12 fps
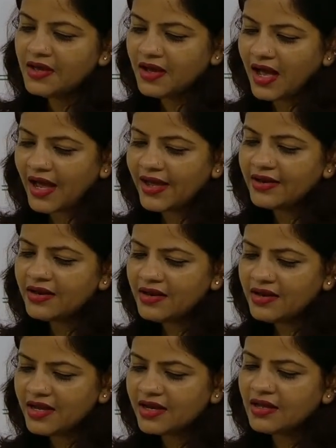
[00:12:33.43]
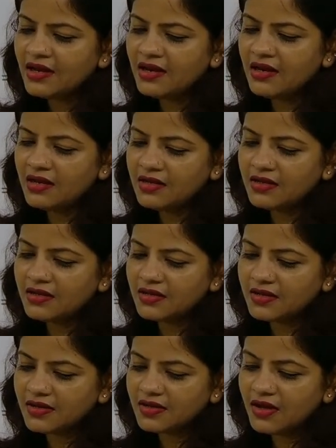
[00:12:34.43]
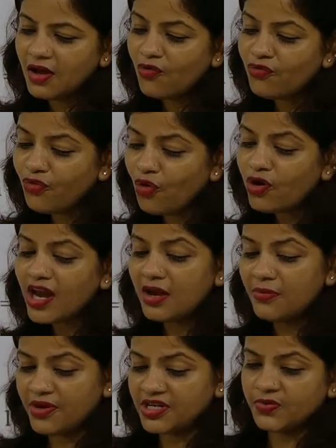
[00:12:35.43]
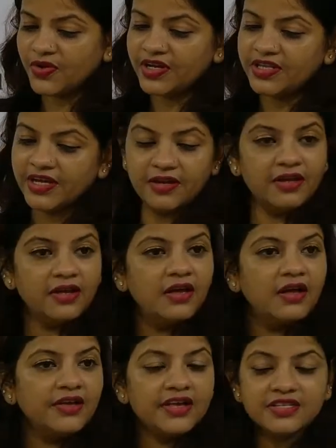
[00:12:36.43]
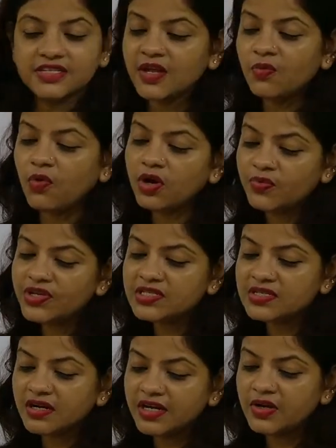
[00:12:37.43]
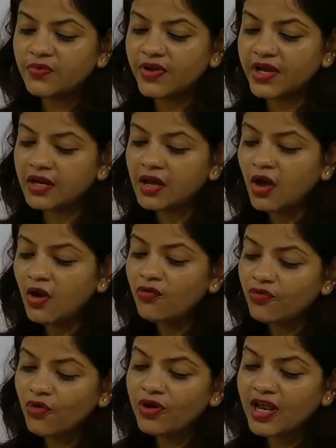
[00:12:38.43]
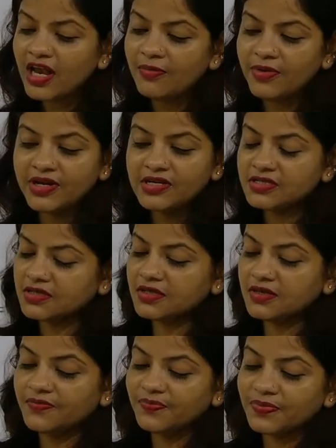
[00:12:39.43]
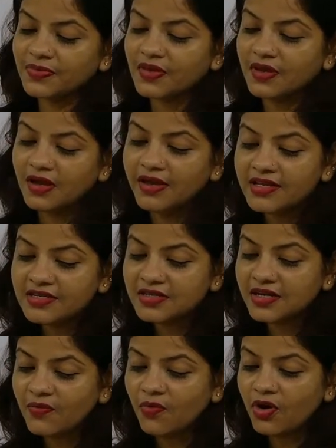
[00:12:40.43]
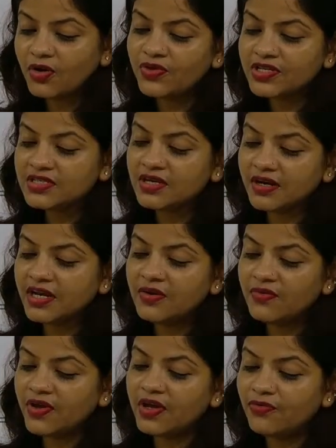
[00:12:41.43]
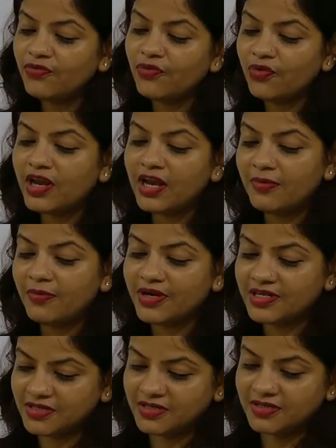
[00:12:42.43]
iron, nickel. Four elements were there. Yesterday, what we studied were four elements. Yesterday, what we studied were four elements.